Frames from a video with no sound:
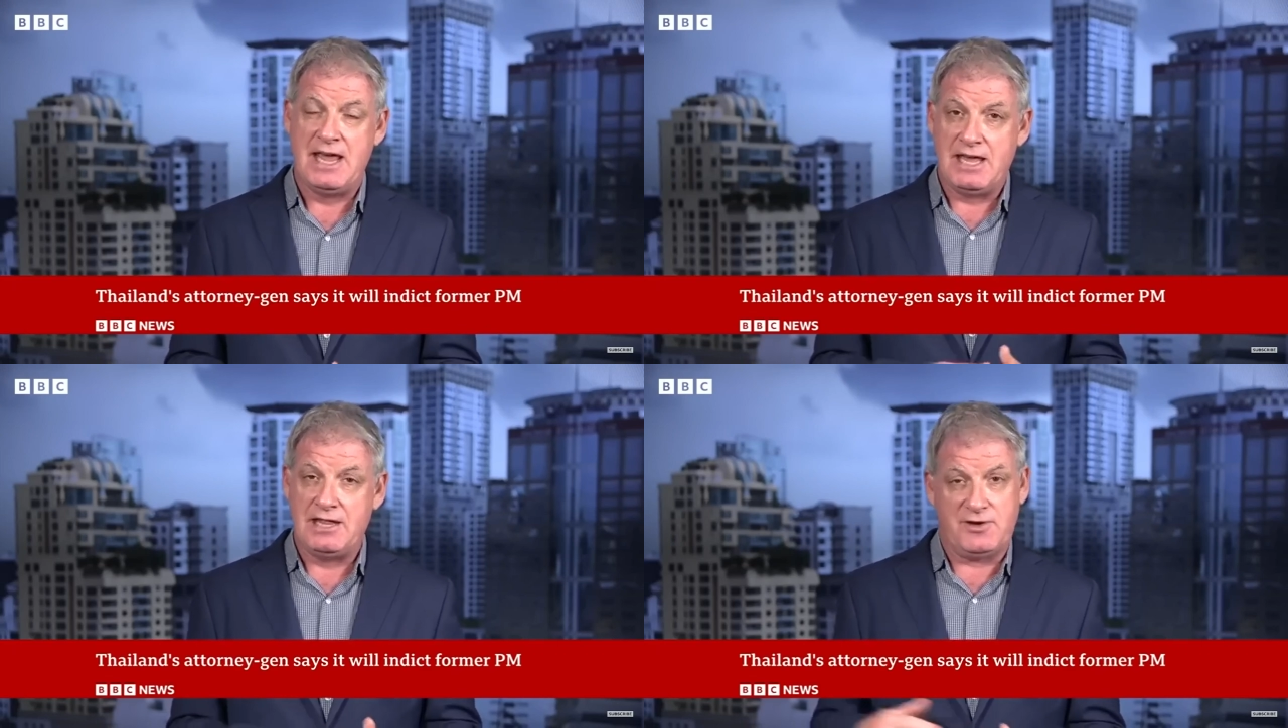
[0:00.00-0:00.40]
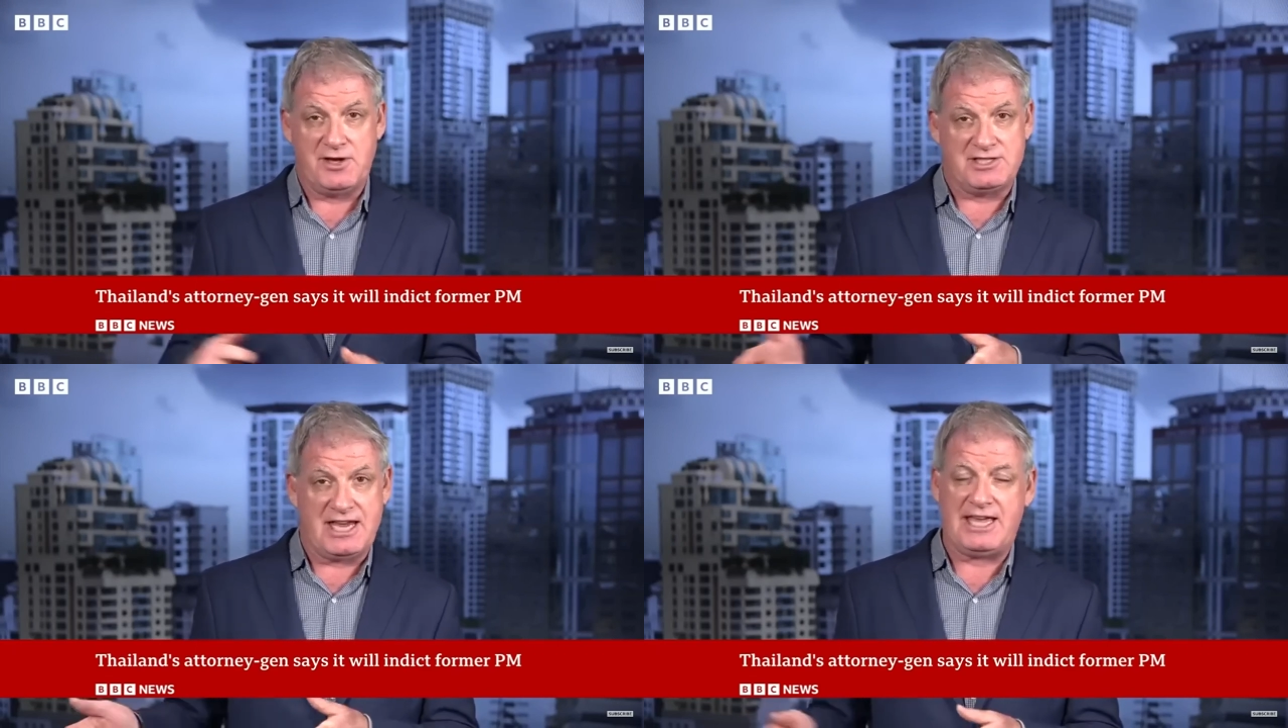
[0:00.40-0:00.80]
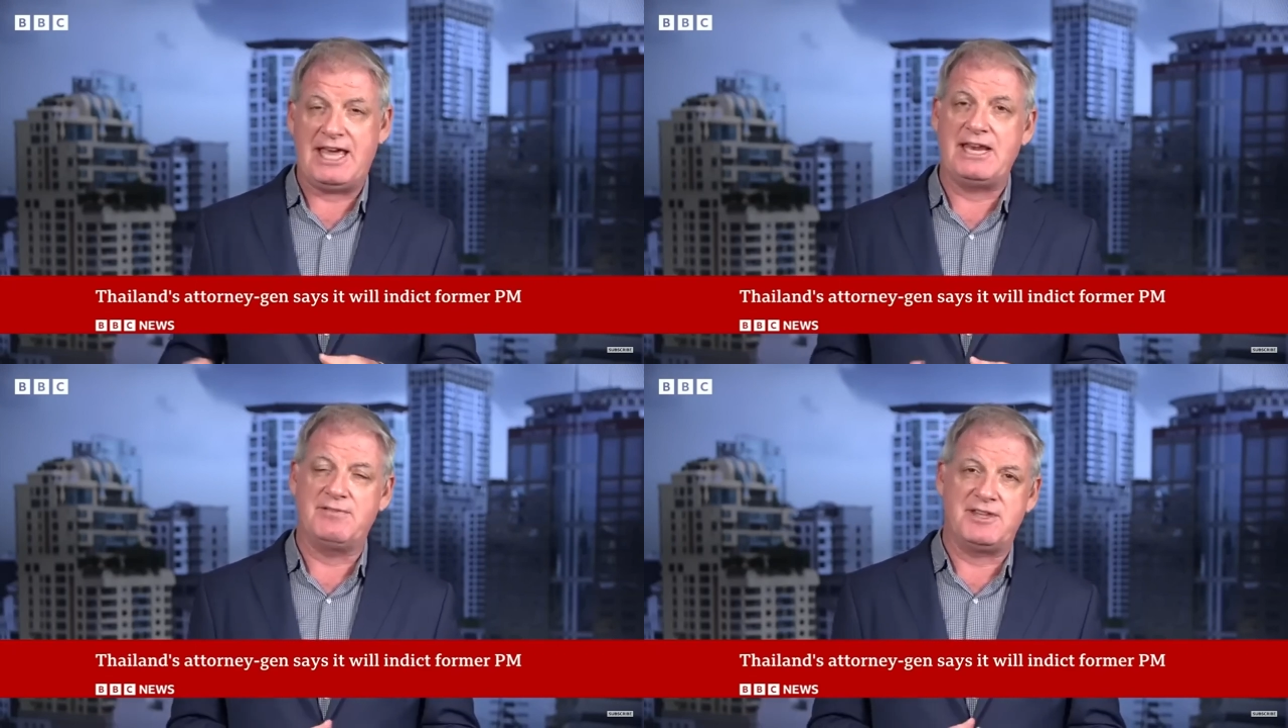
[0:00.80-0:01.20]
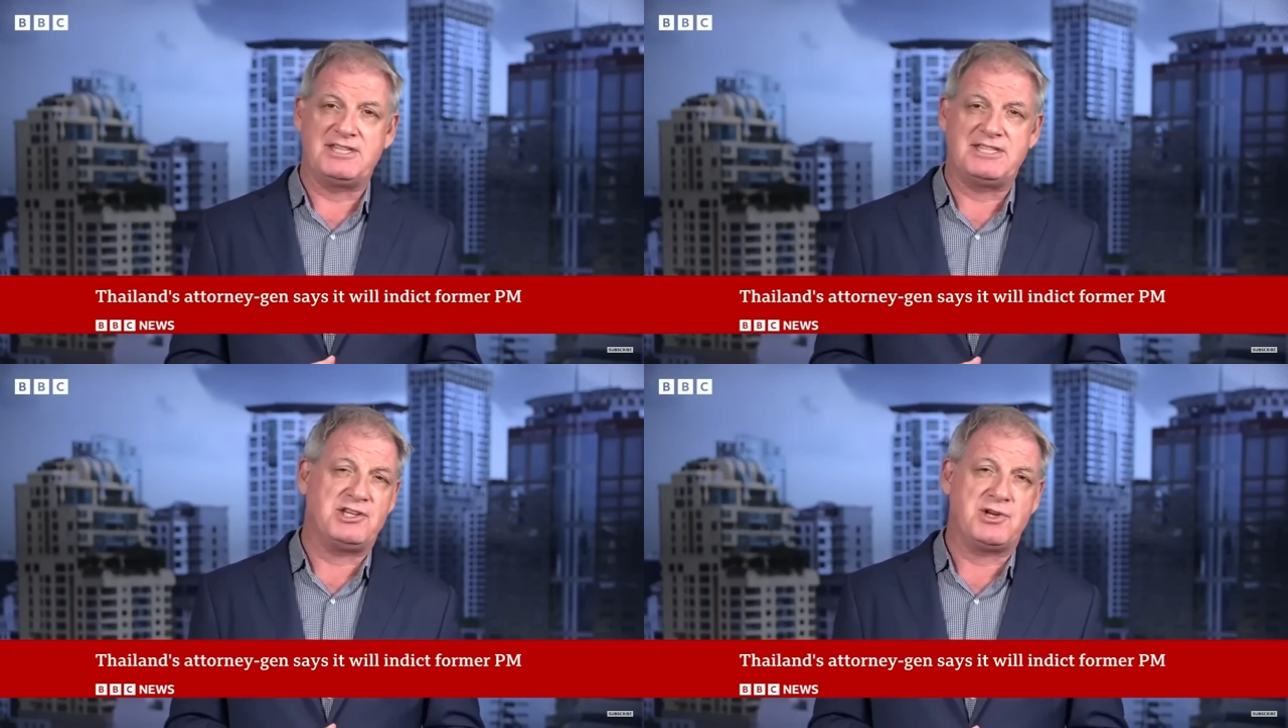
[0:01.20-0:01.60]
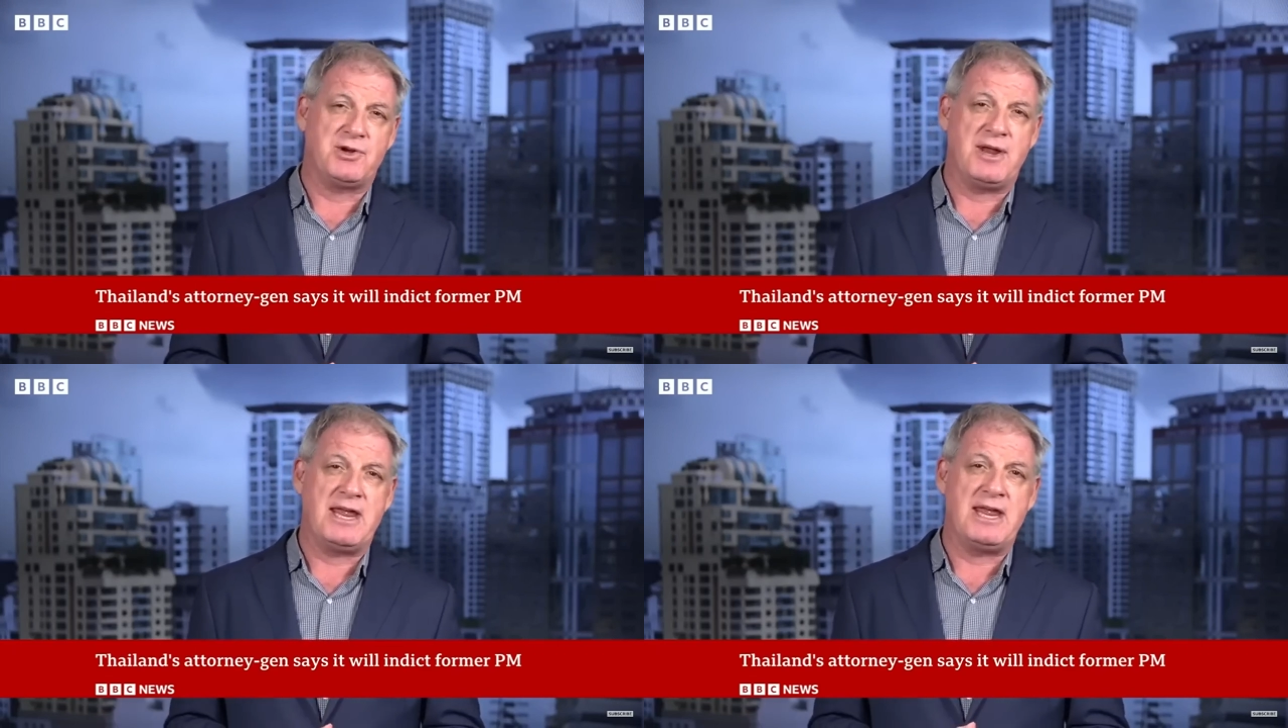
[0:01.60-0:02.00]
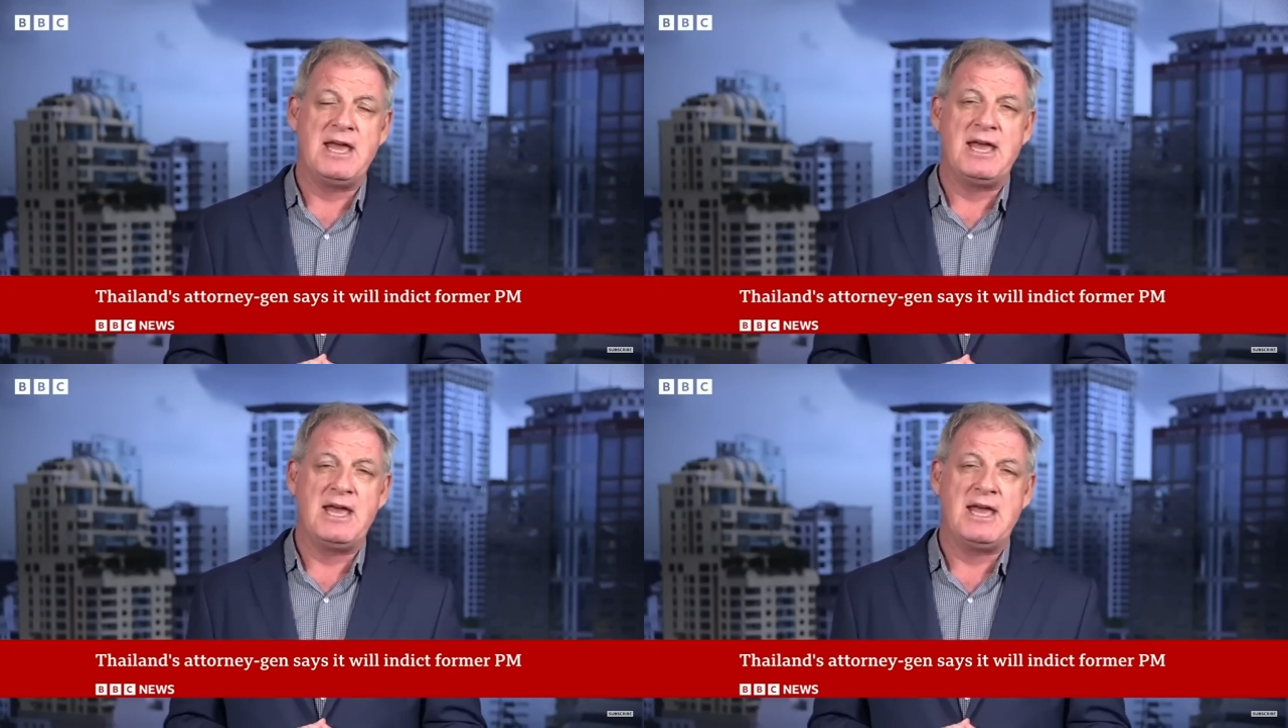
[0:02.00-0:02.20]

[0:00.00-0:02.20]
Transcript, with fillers: in the first decade of this century.